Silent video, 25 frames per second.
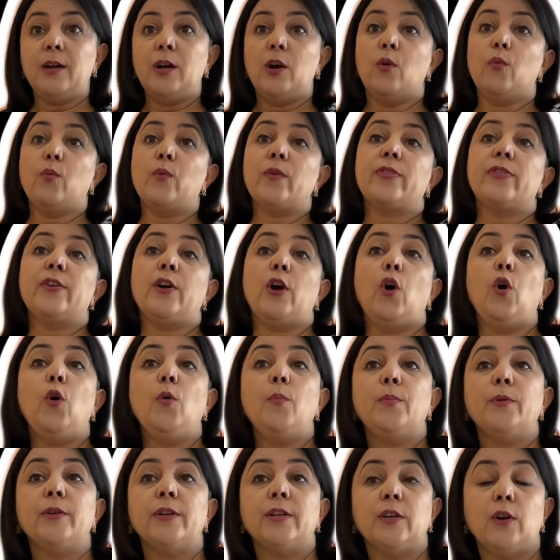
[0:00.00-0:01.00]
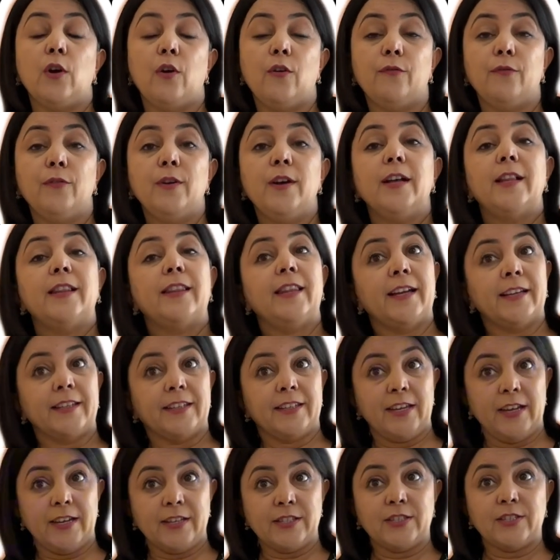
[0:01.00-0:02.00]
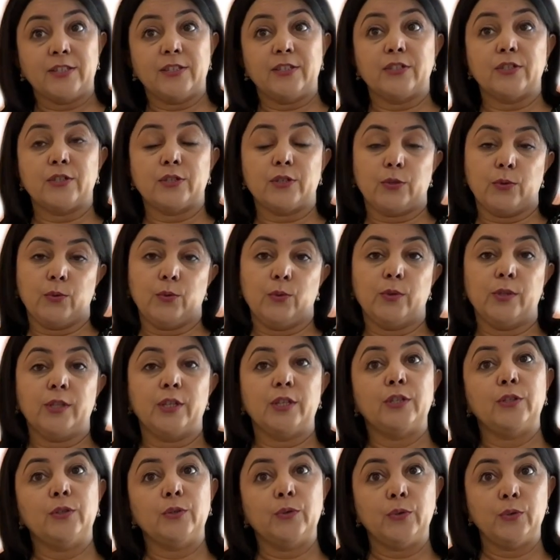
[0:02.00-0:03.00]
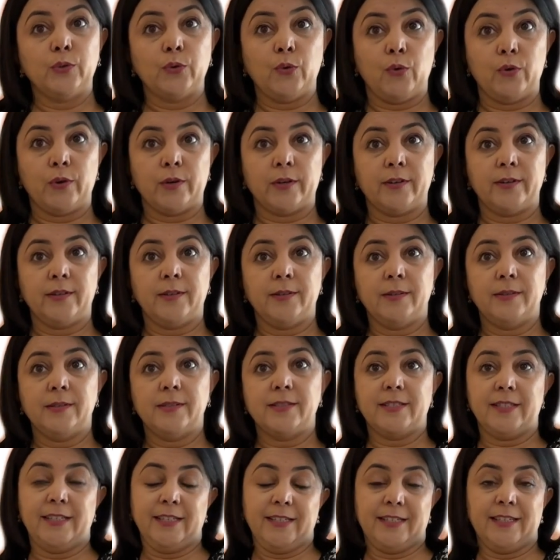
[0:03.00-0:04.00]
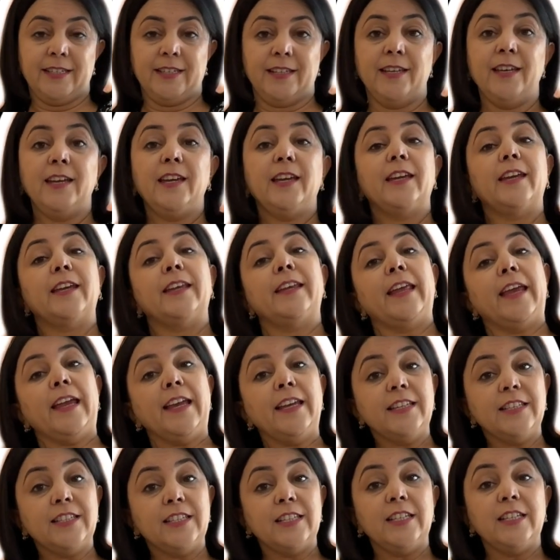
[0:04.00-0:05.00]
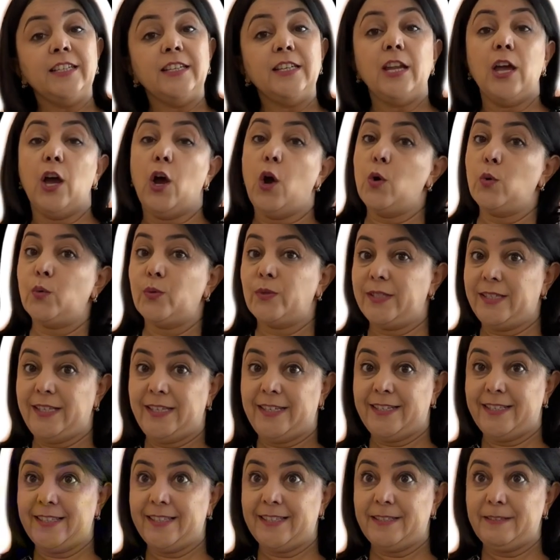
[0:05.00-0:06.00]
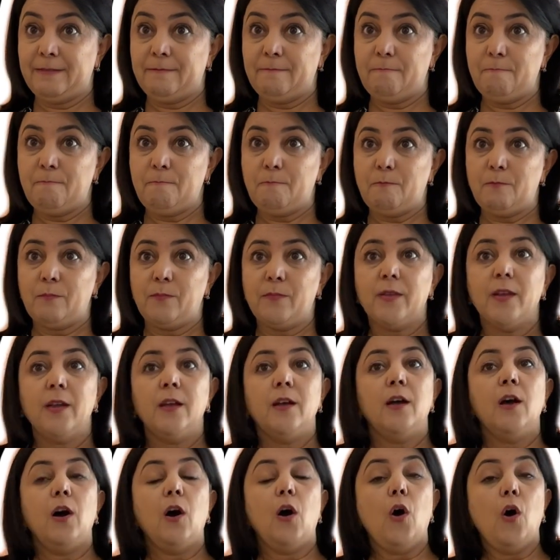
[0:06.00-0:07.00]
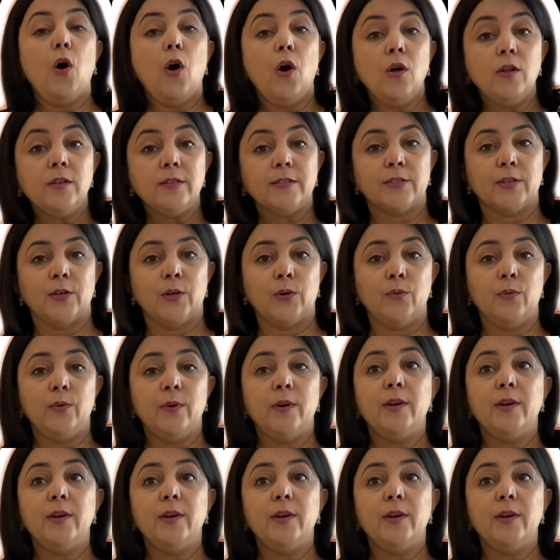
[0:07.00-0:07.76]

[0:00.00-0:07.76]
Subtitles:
with the opening of Lancaster School in New York City in 1806. Although